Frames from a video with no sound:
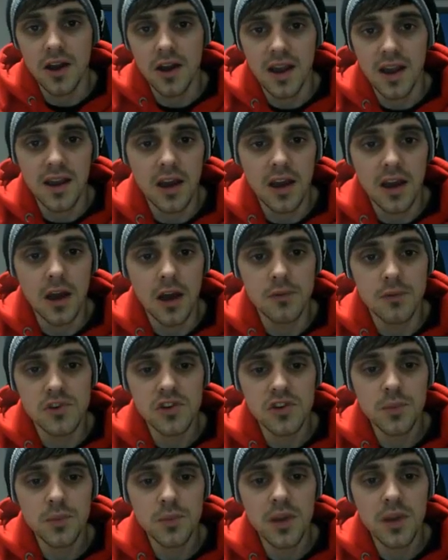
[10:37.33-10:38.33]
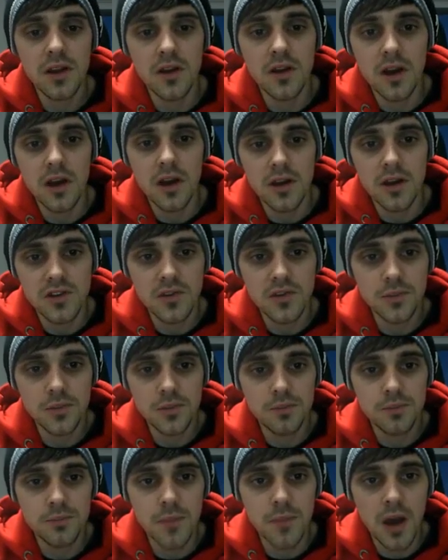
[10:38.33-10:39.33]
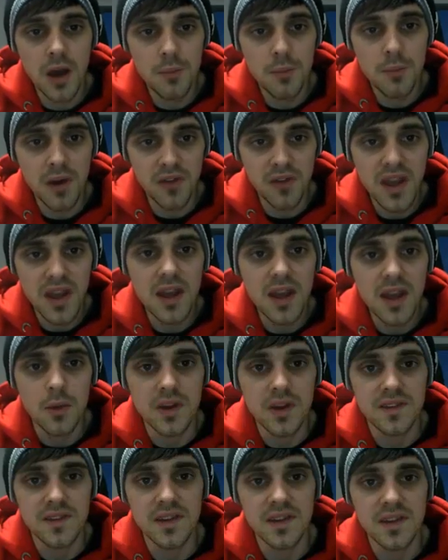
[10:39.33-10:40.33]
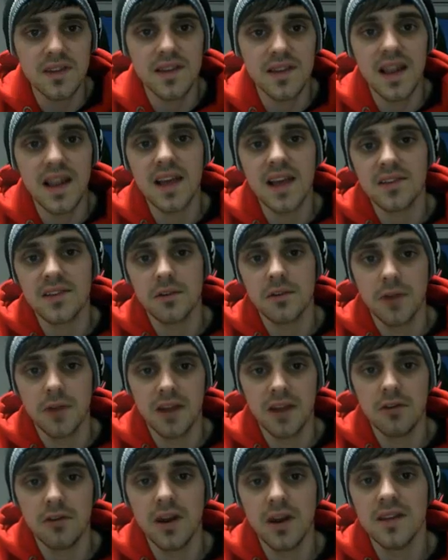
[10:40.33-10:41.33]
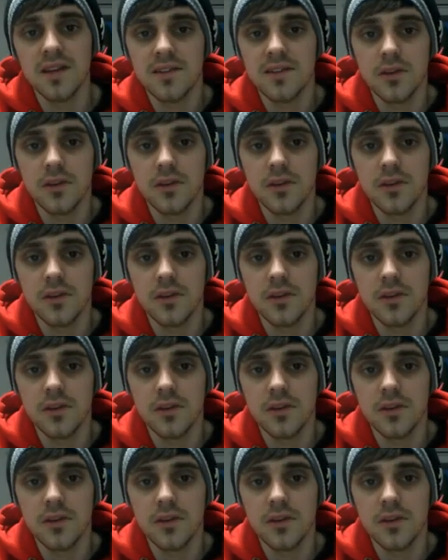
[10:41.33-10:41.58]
Okay, just above here, we can see this Alexa rank, right?